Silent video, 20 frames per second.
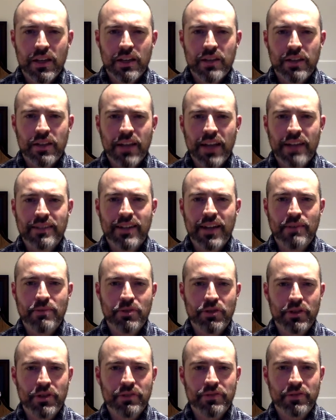The last time
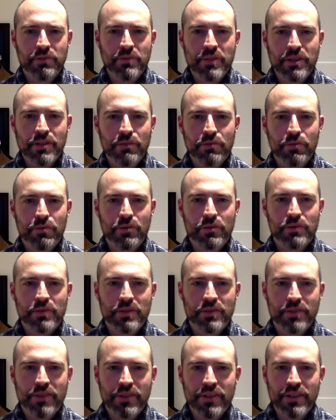you heard from me, the world
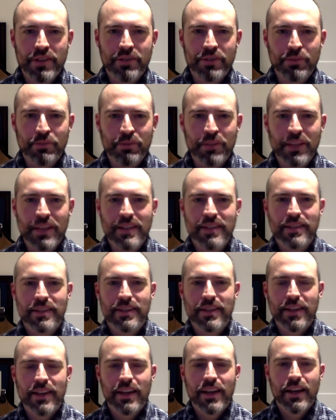was a very different place,
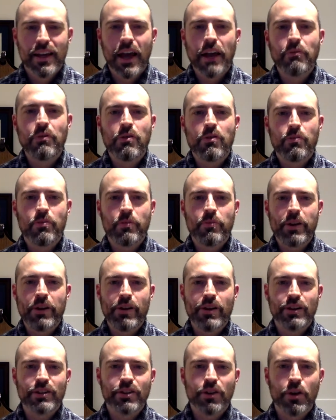and we were
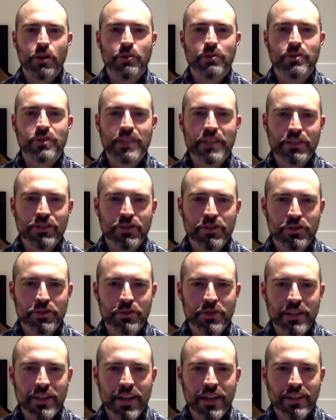preparing to host the
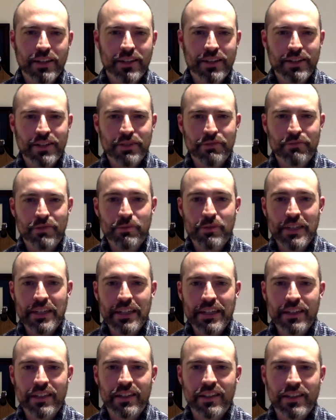Institute again in
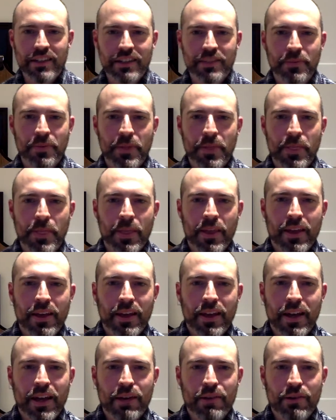Rimini, Italy.
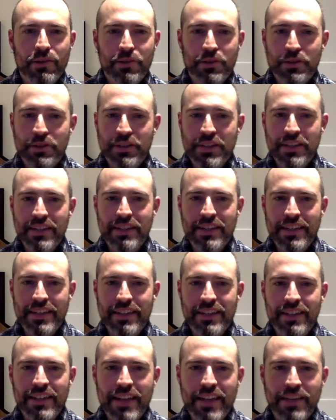However, since
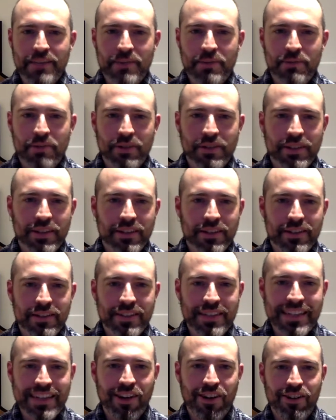Italy has been
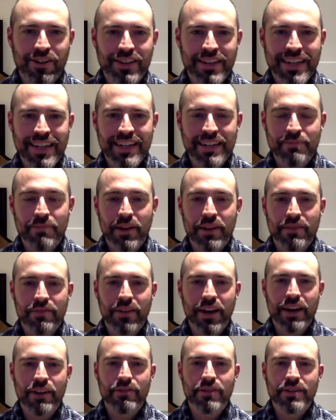particularly hard hit by the
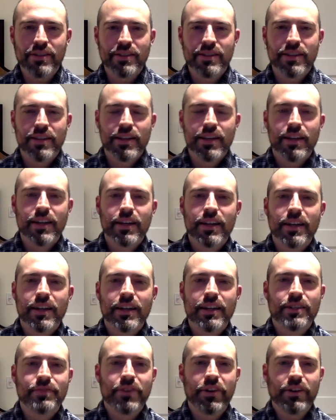virus,
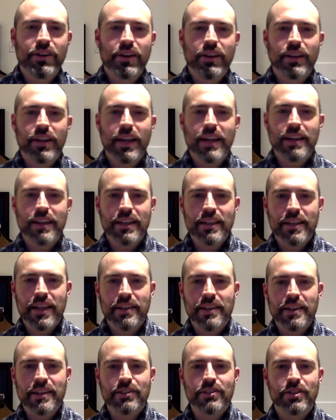it is very unlikely
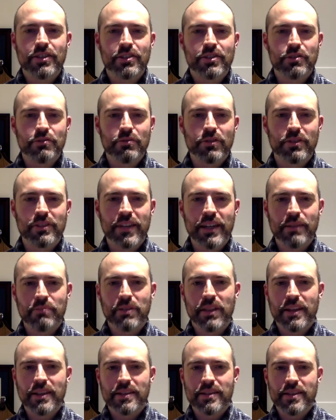that the Institute will take
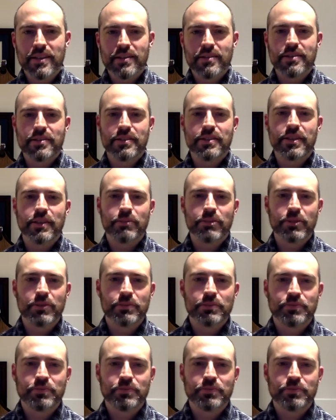place there this summer.